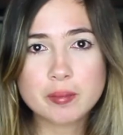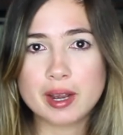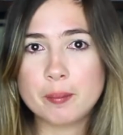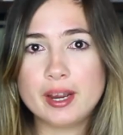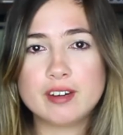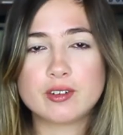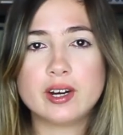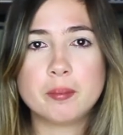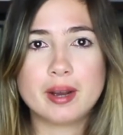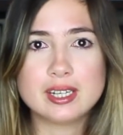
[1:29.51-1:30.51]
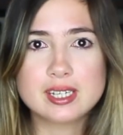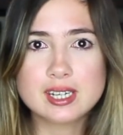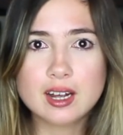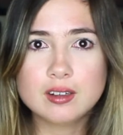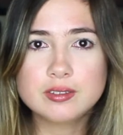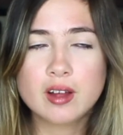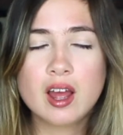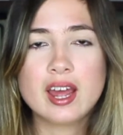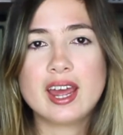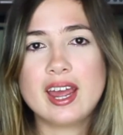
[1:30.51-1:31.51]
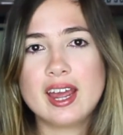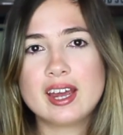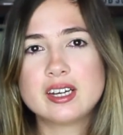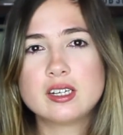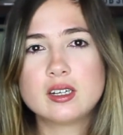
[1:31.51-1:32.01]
I paid for it myself and